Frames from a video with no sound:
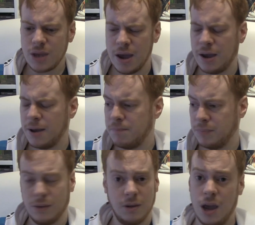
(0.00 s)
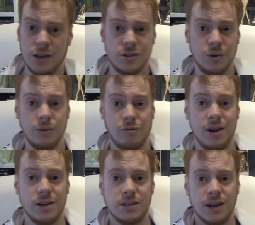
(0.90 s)
Um, it's doing
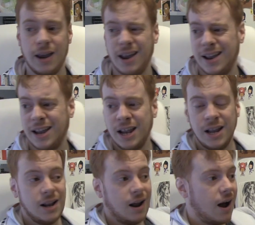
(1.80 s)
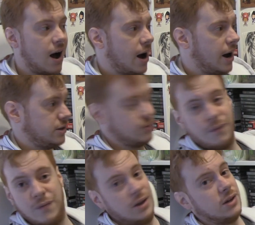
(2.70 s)
great. Uh, I
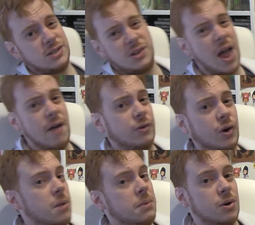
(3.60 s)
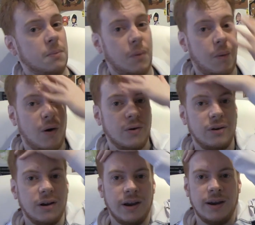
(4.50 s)
don't think it's ever going to be number one.
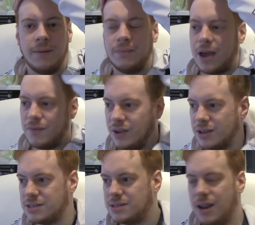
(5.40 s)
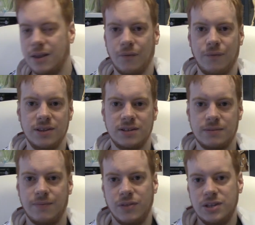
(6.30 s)
Um, I think it's like for this
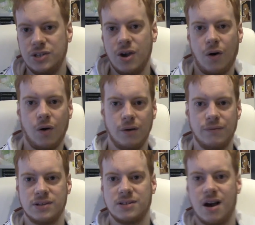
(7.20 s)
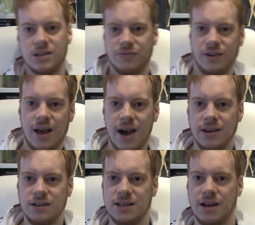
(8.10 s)
for this year, all of the stars have
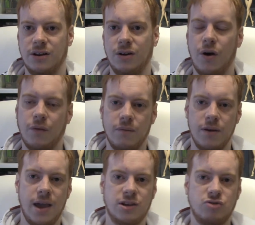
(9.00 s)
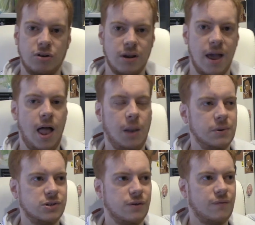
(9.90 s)
aligned. It's had a lot of extra help
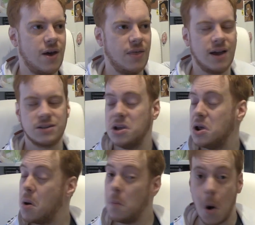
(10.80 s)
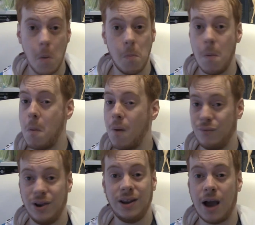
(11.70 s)
and stuff like that. But
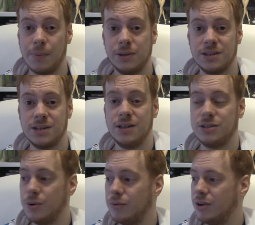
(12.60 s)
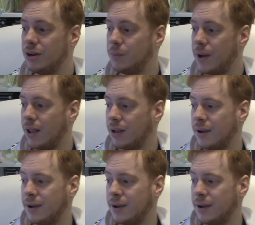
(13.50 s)
really happy to see it doing really well.